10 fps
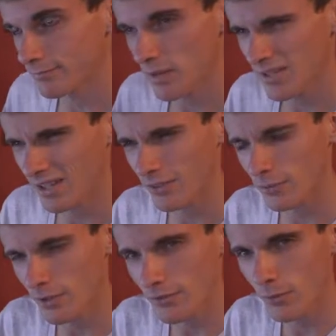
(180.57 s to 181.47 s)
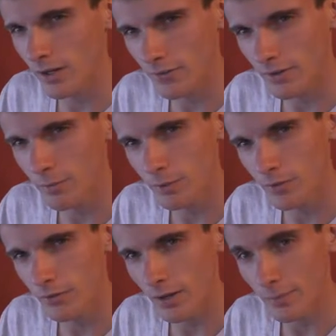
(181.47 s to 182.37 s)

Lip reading: maybe like 3 or 4 different computers that I